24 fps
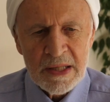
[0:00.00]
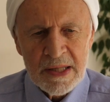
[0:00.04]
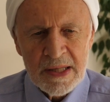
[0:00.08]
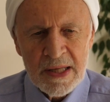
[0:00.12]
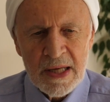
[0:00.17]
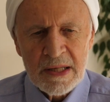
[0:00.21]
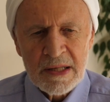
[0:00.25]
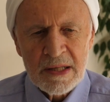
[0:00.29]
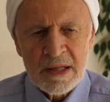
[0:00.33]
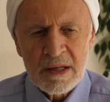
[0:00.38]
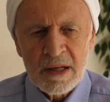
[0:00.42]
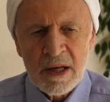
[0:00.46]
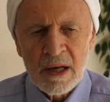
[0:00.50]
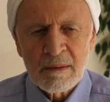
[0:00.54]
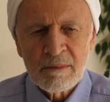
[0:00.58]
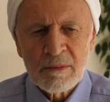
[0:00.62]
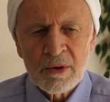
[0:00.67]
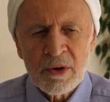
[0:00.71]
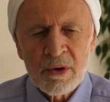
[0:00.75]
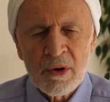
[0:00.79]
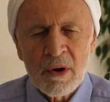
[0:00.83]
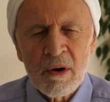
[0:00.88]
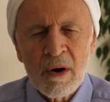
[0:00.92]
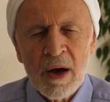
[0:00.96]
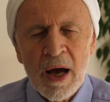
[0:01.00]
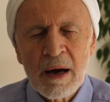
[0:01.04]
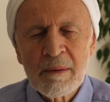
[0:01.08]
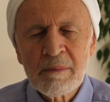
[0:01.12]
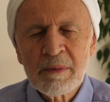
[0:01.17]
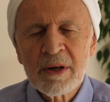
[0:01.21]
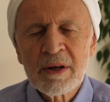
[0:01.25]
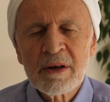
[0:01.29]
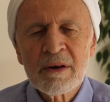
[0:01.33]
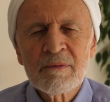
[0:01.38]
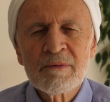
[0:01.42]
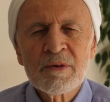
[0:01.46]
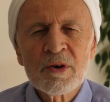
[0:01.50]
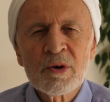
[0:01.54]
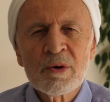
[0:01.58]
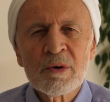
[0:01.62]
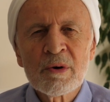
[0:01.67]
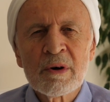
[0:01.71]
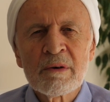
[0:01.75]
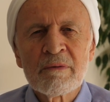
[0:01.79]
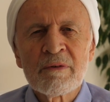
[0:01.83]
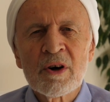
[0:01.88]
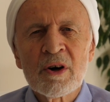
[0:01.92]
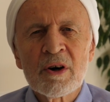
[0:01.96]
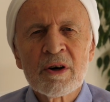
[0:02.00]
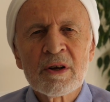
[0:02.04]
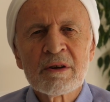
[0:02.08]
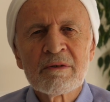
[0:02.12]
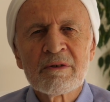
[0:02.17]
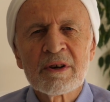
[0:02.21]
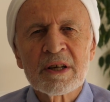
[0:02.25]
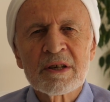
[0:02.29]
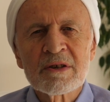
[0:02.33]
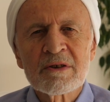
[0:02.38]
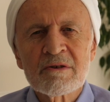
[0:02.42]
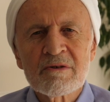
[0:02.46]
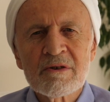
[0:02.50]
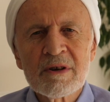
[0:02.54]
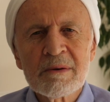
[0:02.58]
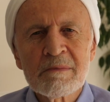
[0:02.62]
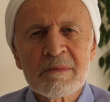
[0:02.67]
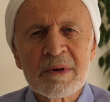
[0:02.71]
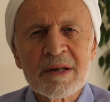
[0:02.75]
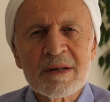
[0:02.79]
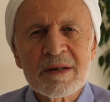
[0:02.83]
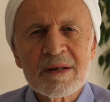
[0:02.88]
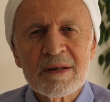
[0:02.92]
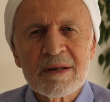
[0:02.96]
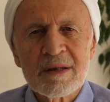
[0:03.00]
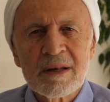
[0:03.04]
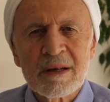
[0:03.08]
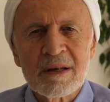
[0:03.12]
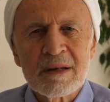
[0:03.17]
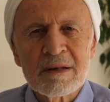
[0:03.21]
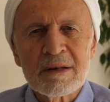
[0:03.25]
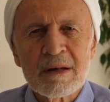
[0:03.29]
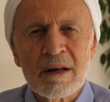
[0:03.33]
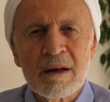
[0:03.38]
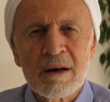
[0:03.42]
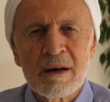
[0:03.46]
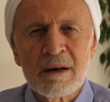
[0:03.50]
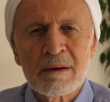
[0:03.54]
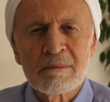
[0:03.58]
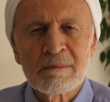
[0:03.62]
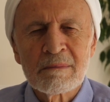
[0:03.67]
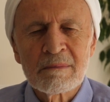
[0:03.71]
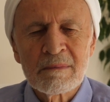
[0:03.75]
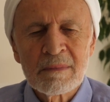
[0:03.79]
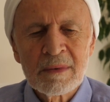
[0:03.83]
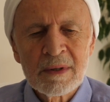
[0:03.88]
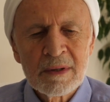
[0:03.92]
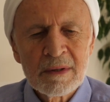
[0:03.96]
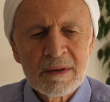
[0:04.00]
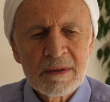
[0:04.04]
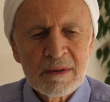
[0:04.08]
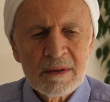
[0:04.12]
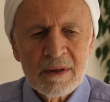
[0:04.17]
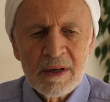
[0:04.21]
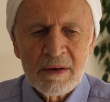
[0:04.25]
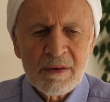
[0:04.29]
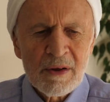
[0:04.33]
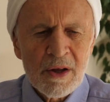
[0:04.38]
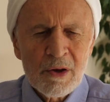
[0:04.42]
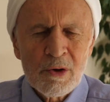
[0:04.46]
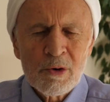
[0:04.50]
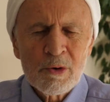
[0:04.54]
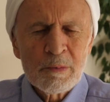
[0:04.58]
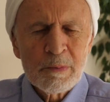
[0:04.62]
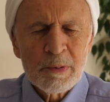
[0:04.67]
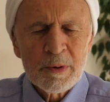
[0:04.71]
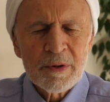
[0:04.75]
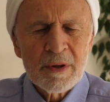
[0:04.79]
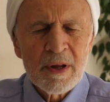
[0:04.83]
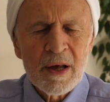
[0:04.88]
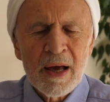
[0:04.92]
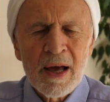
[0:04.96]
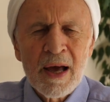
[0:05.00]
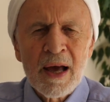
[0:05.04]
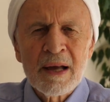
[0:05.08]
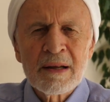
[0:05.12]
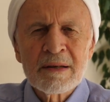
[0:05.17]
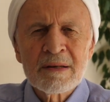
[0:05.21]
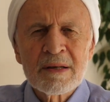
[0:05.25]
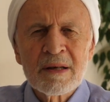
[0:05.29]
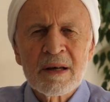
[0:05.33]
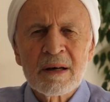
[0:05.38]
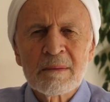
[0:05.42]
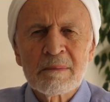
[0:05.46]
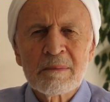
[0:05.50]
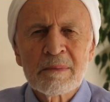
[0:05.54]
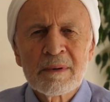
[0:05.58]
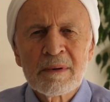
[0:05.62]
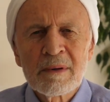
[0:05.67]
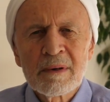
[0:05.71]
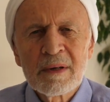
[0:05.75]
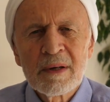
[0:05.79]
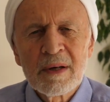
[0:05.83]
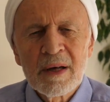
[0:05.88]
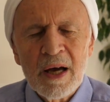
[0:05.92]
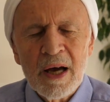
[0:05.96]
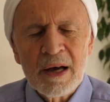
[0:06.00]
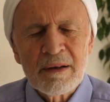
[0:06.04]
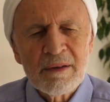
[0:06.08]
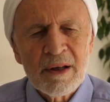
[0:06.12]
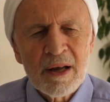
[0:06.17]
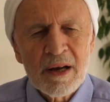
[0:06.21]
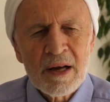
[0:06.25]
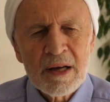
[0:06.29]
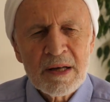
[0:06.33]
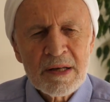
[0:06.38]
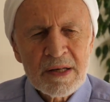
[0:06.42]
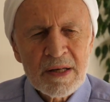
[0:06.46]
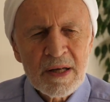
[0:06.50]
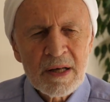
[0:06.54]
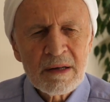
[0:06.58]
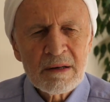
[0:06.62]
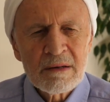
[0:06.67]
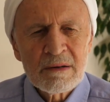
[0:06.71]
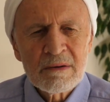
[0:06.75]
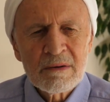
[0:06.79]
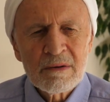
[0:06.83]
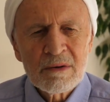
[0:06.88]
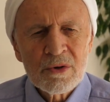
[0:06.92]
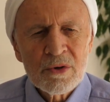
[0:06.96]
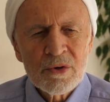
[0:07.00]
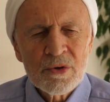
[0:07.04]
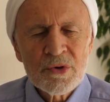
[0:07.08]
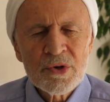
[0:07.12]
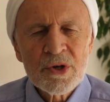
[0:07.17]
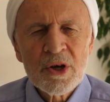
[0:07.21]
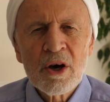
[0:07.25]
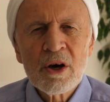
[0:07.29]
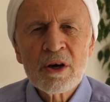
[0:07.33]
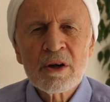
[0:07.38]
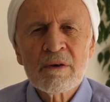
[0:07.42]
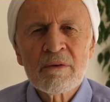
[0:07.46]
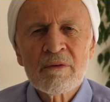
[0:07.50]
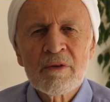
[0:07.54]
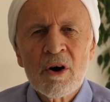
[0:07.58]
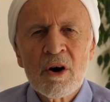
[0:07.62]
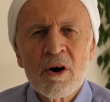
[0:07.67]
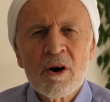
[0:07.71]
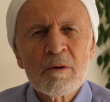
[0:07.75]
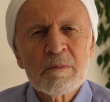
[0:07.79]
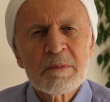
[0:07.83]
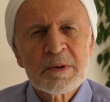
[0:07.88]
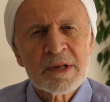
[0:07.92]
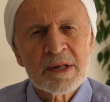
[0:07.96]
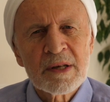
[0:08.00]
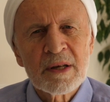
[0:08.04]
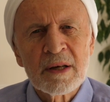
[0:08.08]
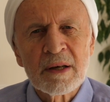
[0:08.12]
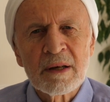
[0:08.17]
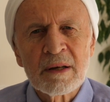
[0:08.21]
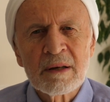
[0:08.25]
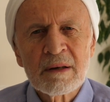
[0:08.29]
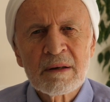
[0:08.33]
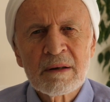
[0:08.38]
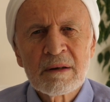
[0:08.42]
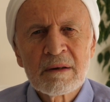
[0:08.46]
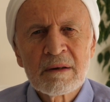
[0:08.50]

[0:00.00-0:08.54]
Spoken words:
said to them, you know, how many of you have heard of extremists in Islam? And they all put their hands up. And then I said, who's heard of the opposite?